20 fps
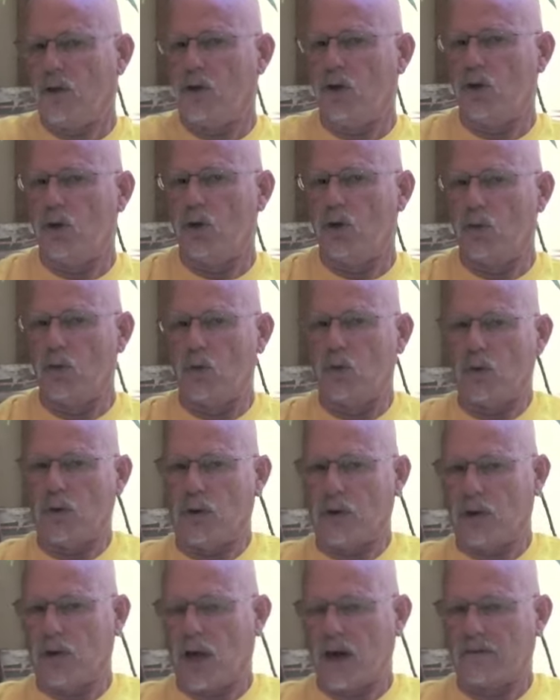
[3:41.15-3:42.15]
new
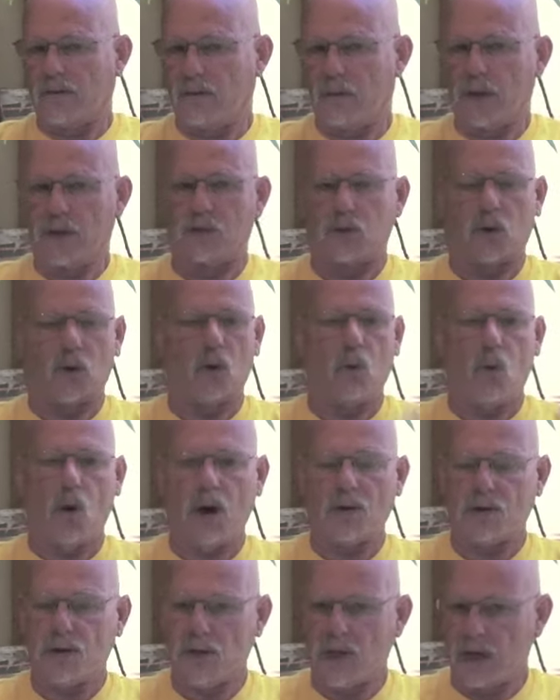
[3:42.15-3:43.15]
governments or
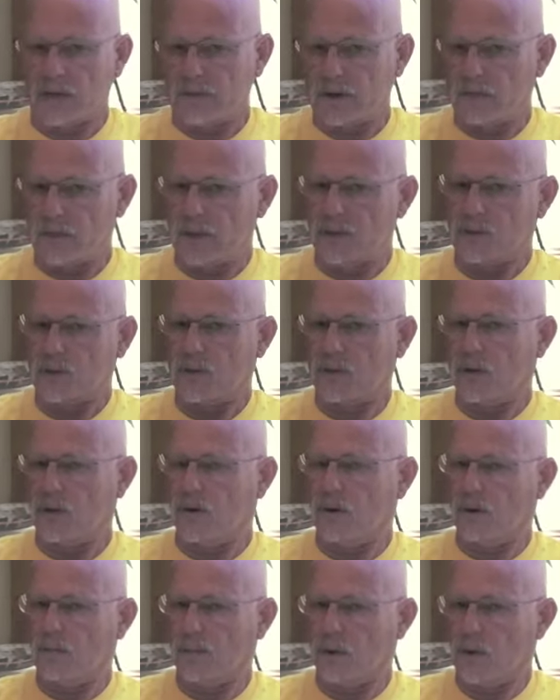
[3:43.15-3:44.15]
quasi-governments that
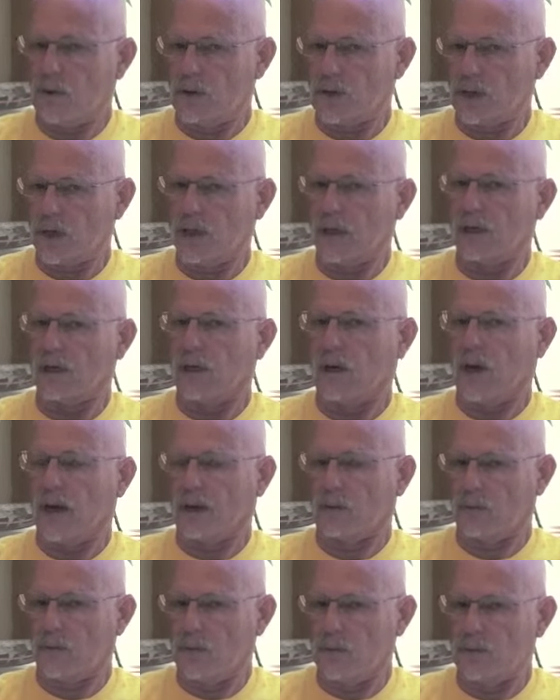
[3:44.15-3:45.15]
are emerging,
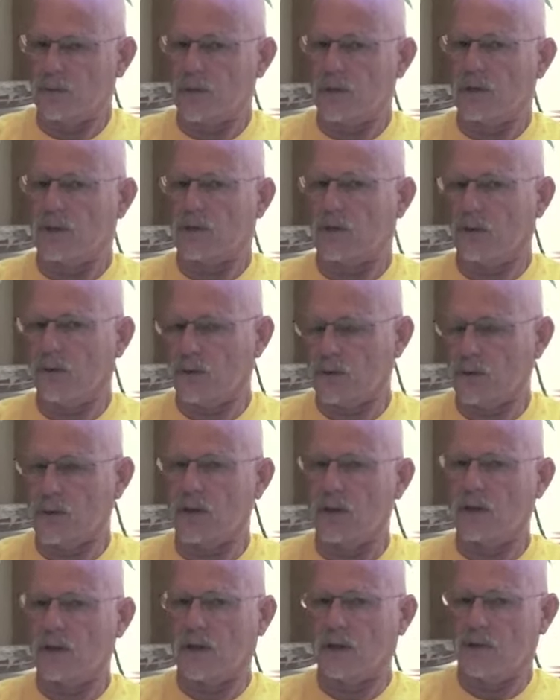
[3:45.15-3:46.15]
like RUSA and
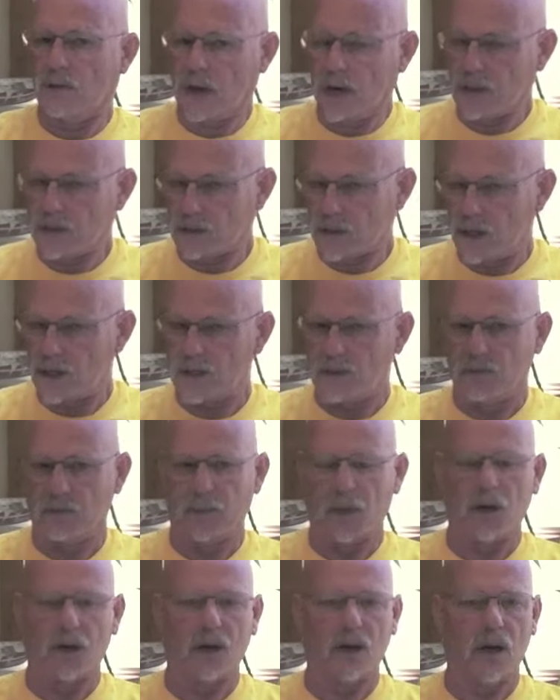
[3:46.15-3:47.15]
TUSA, the United States of
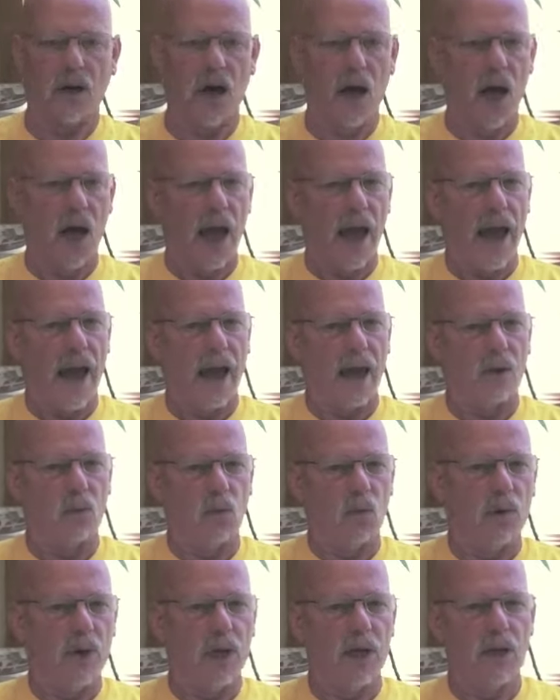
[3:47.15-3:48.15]
America.
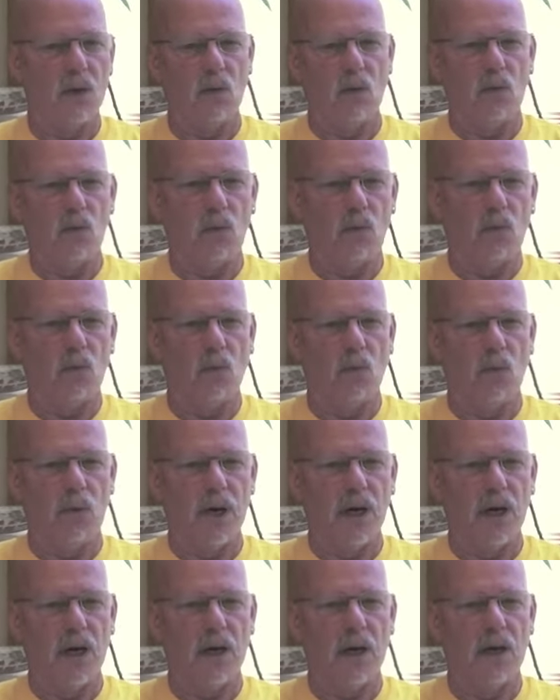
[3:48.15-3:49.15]
And
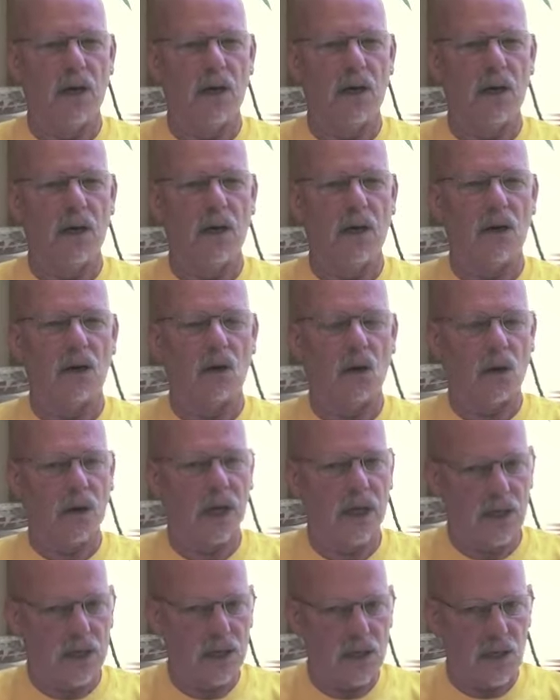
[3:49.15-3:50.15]
we look
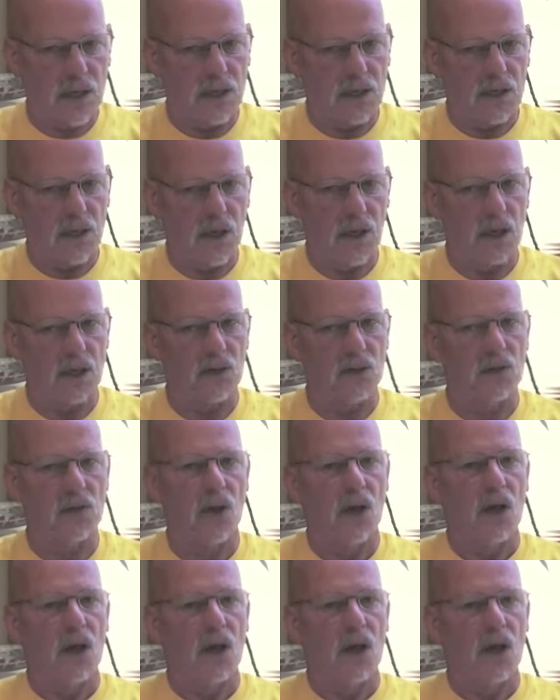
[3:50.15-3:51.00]
into these things,